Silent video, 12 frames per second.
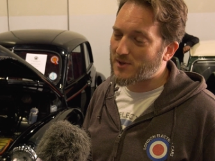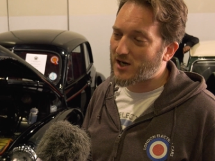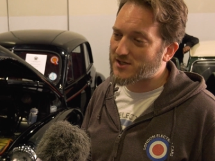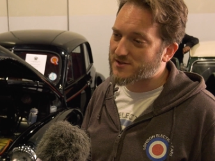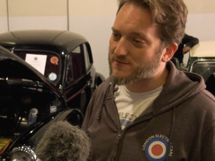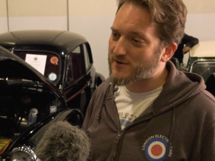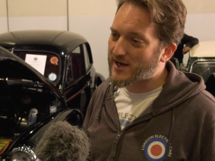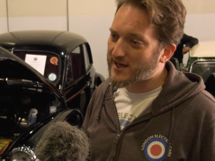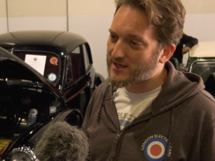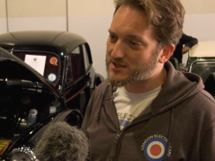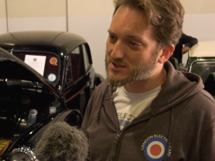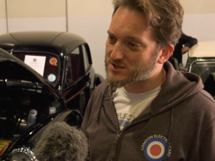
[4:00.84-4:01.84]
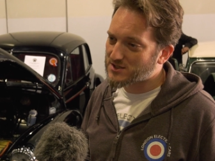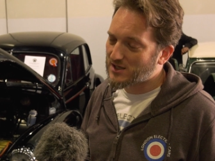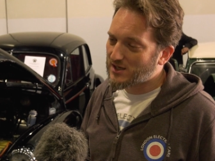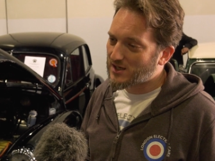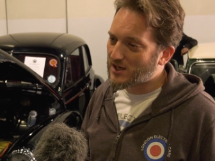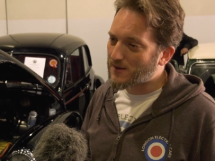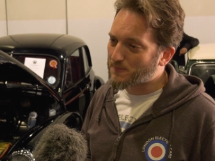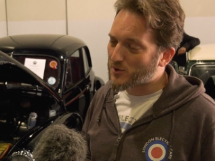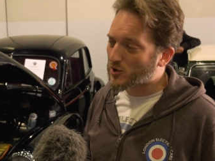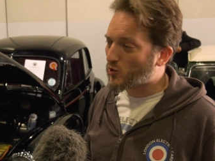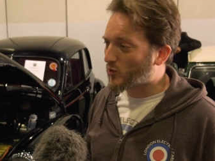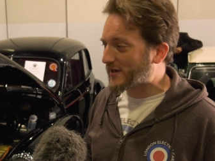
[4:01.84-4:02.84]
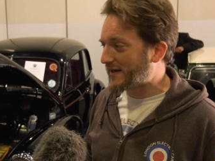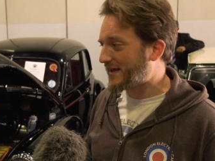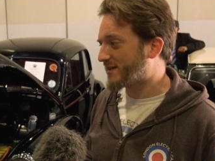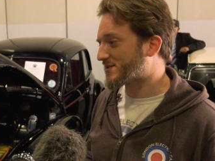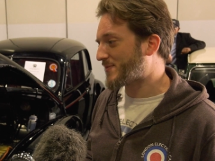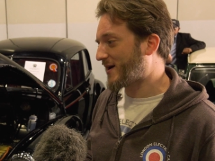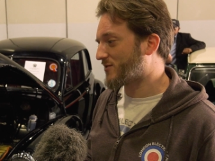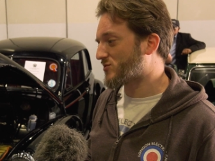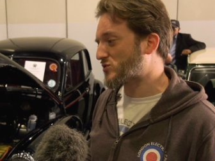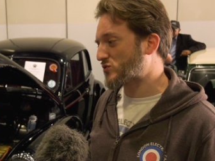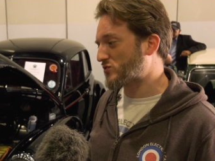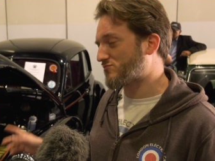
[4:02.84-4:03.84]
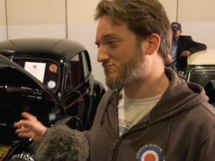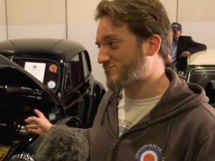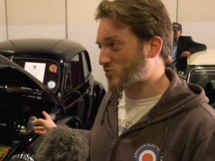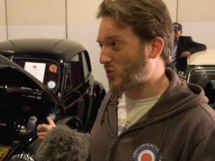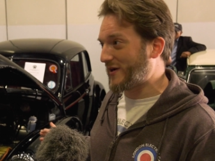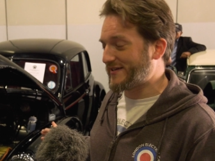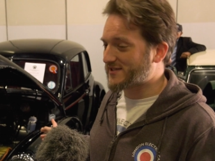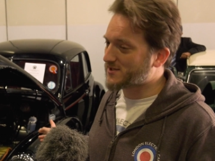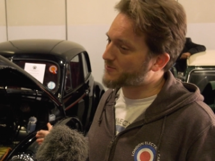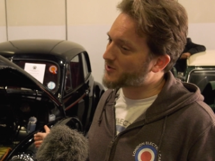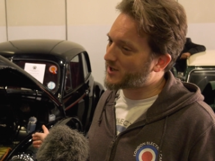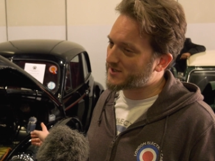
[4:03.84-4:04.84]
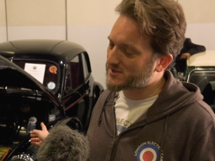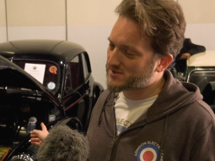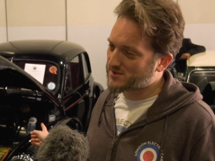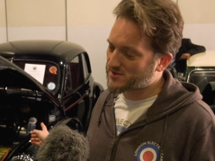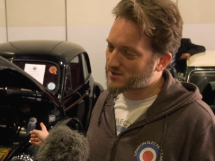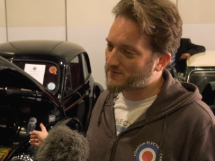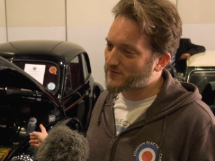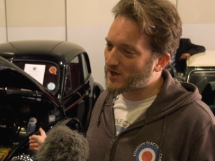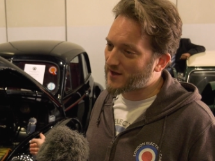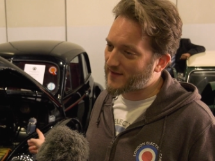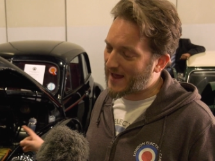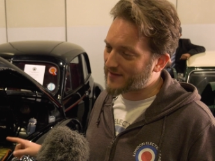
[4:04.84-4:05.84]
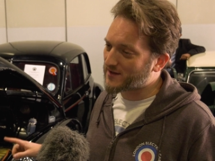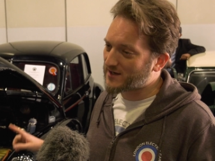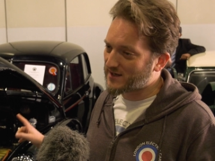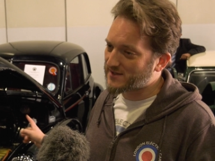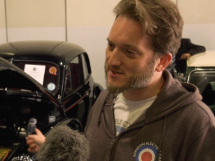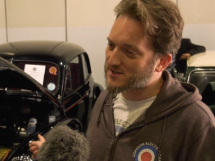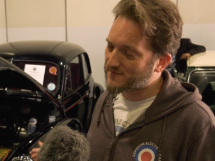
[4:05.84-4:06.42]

miles of range. Um, but accordingly, it's about twice the price to convert that than it is to